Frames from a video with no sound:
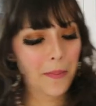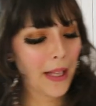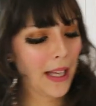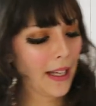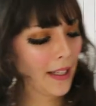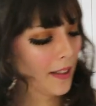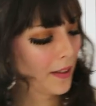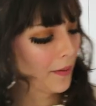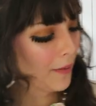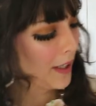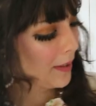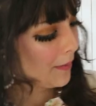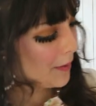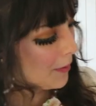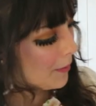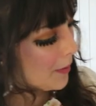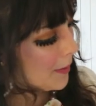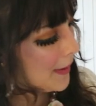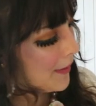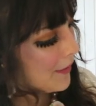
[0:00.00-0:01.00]
a black and a white
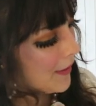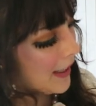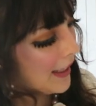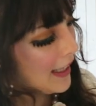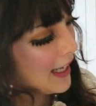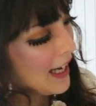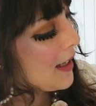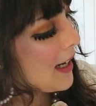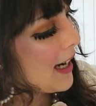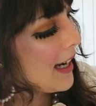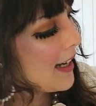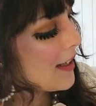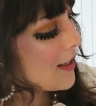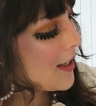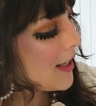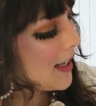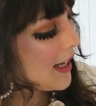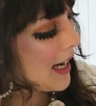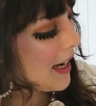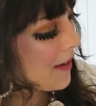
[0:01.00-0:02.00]
one will be fine. I
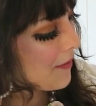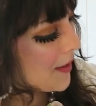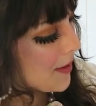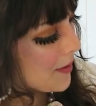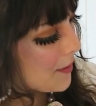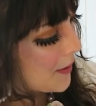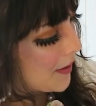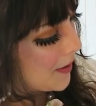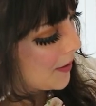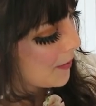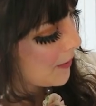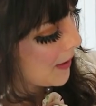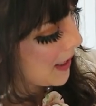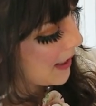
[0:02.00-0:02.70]
actually have this one as